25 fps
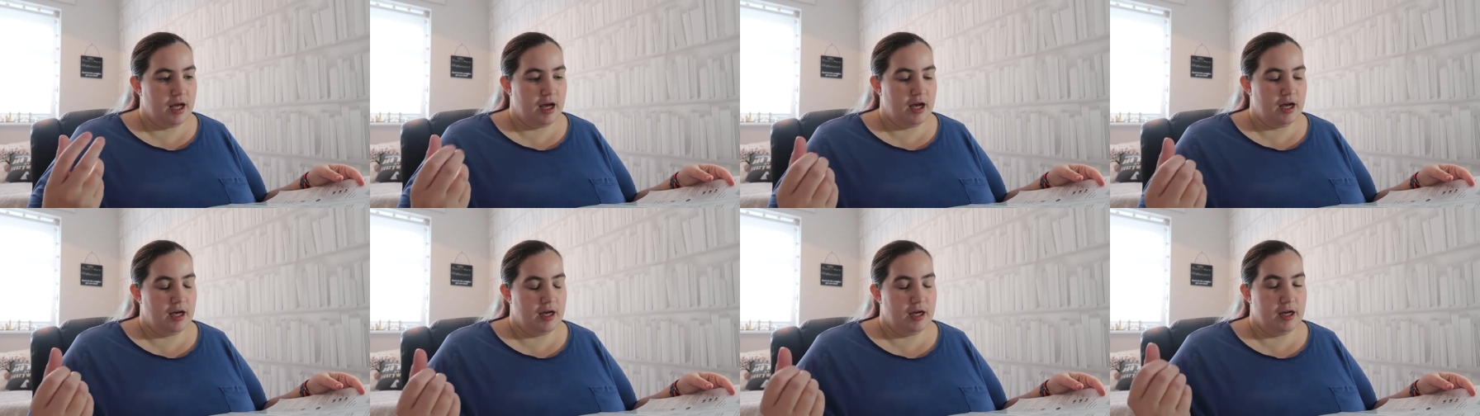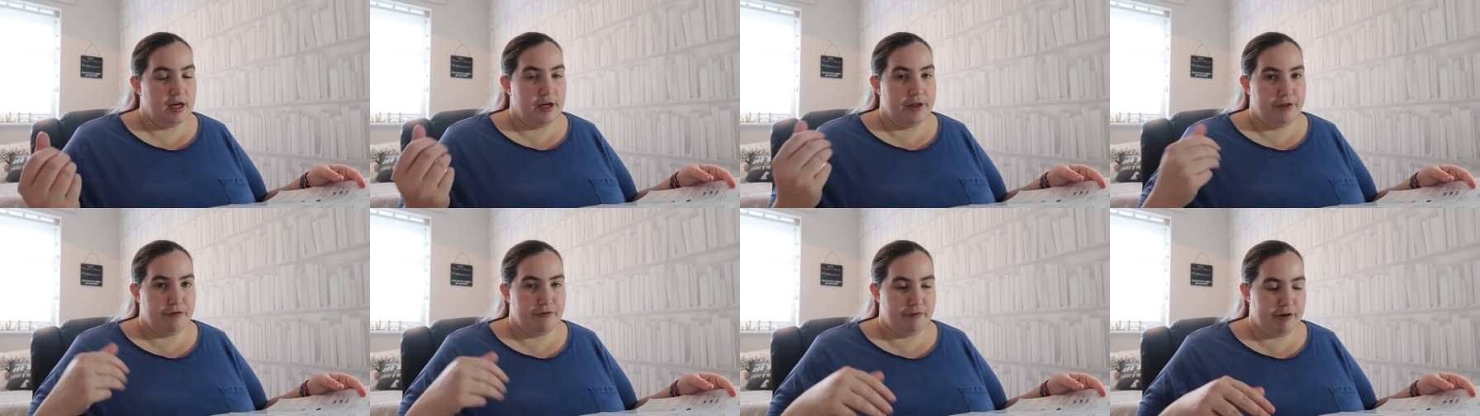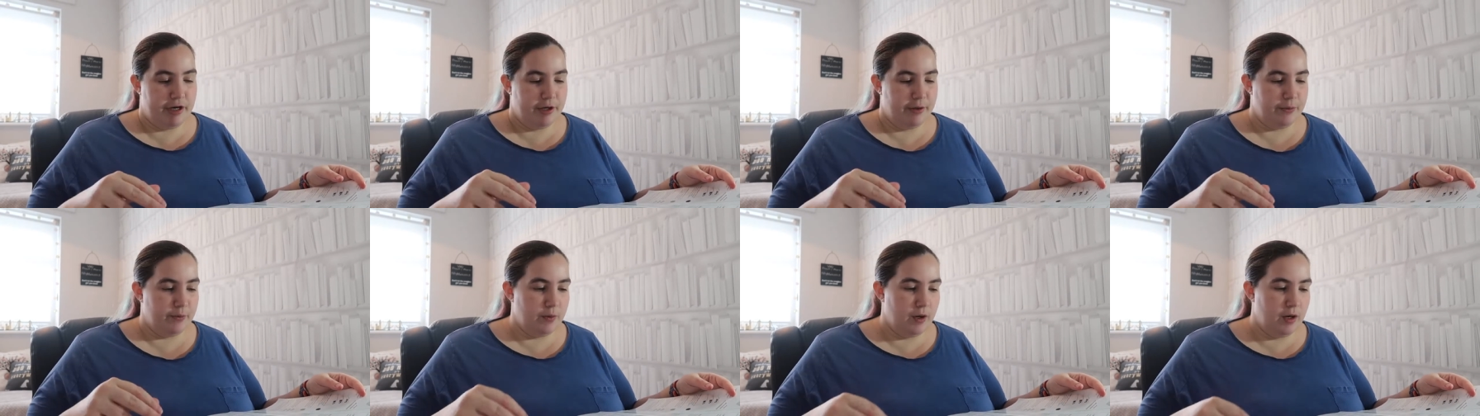uh, a
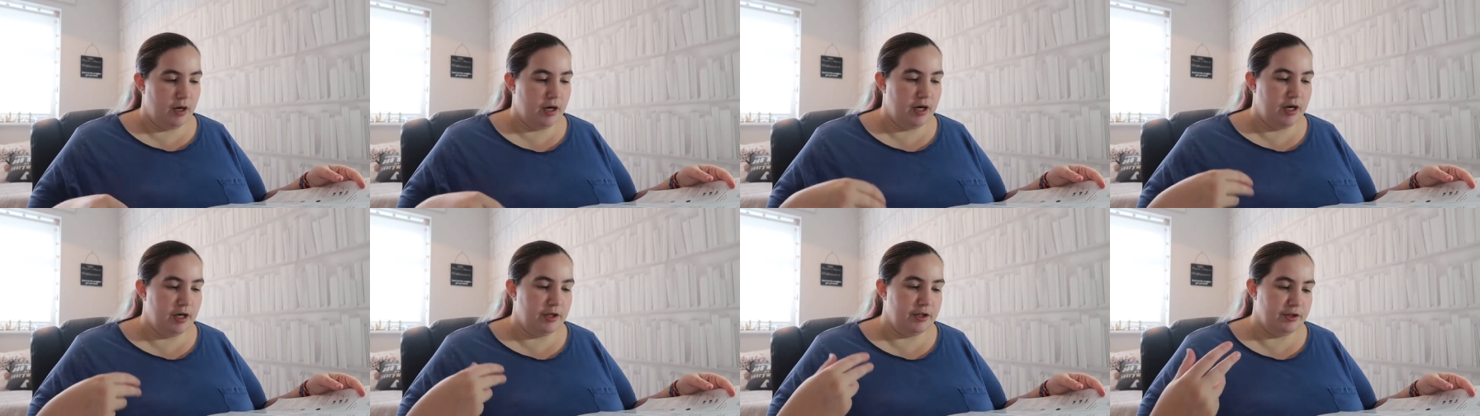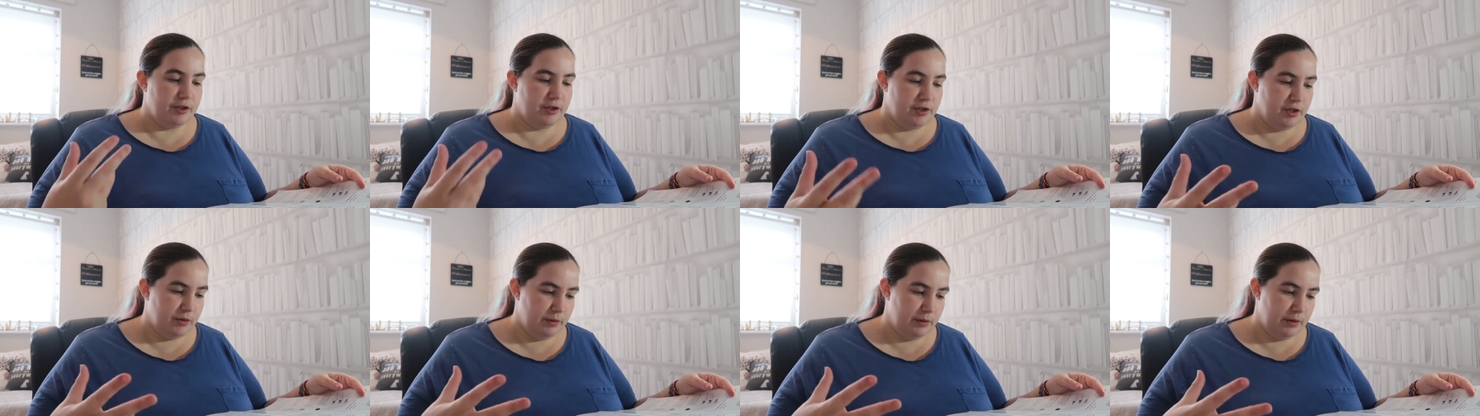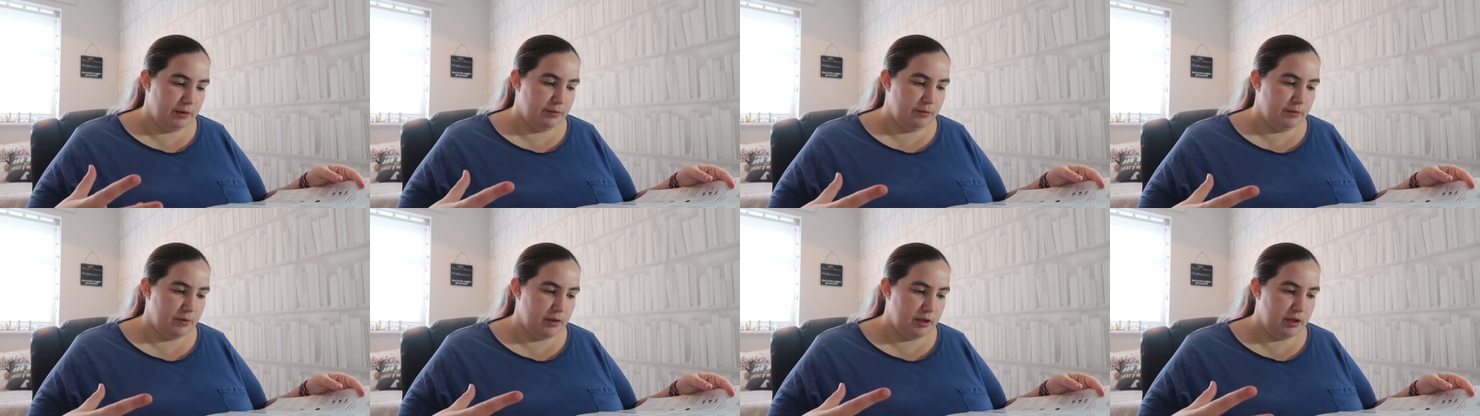three in one, a two
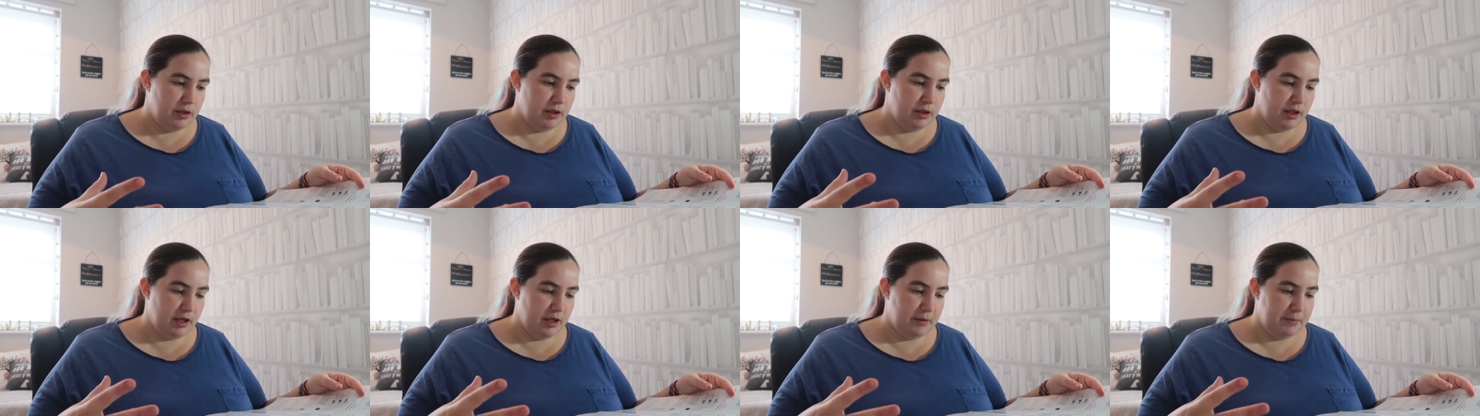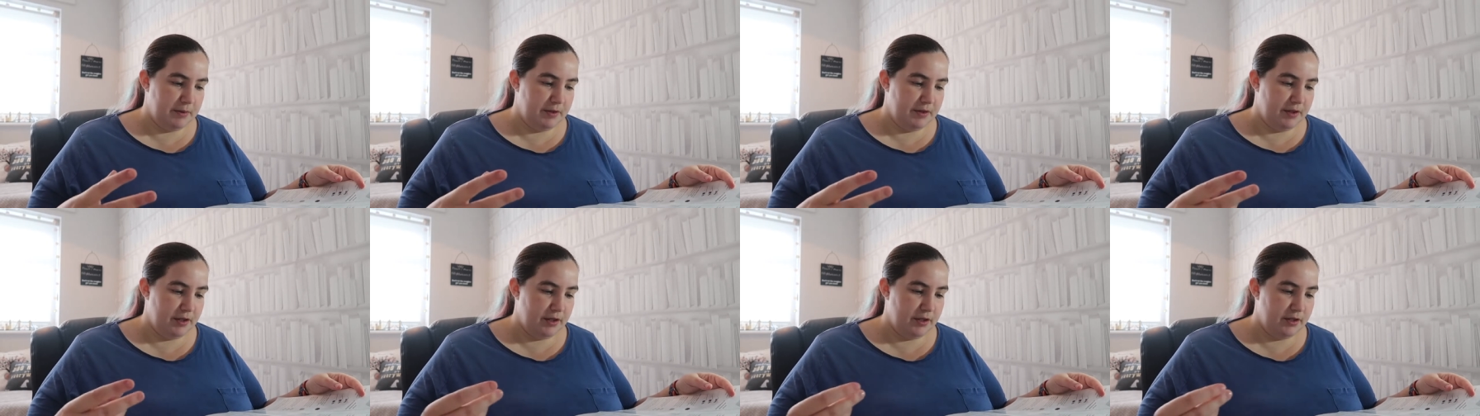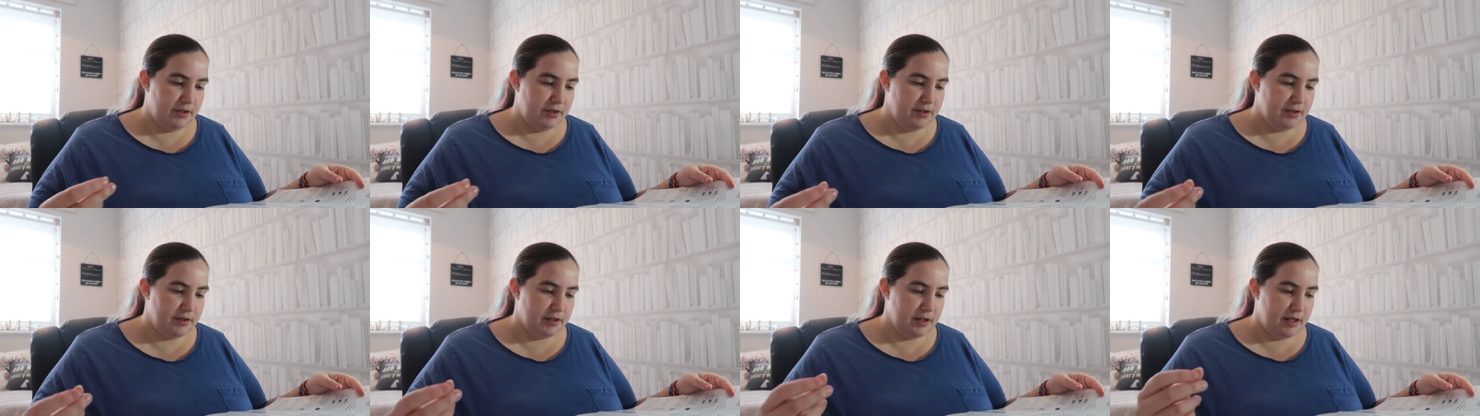in one, a couple of
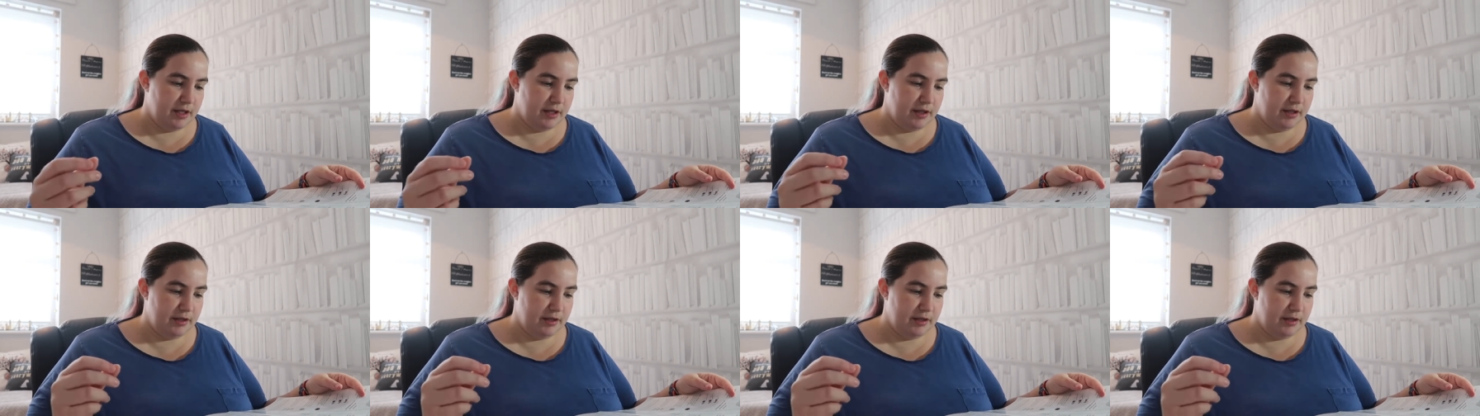those,